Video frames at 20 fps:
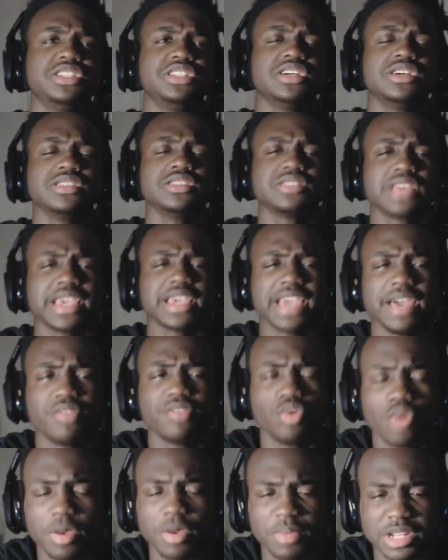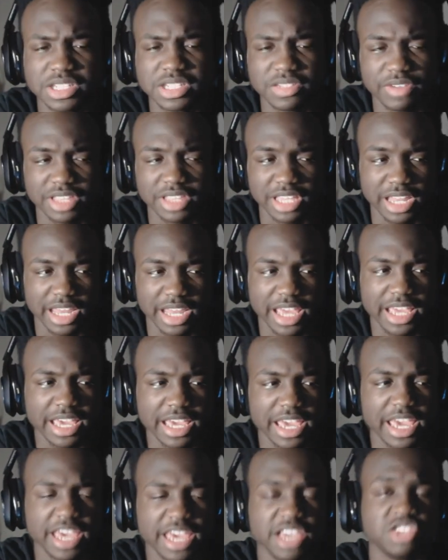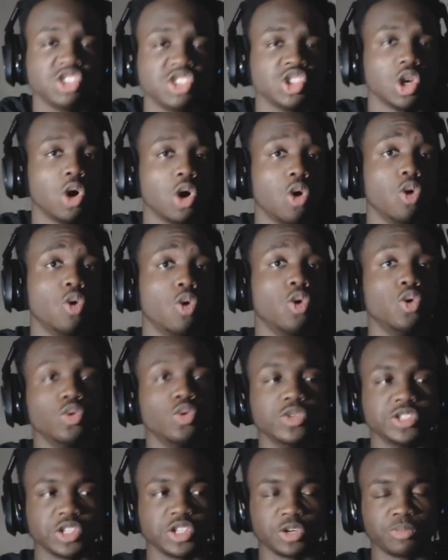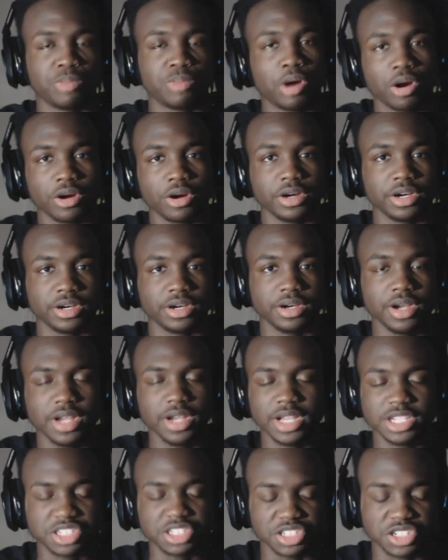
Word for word: She does like have a weapon and stuff like that, aka Soul, who is her partner.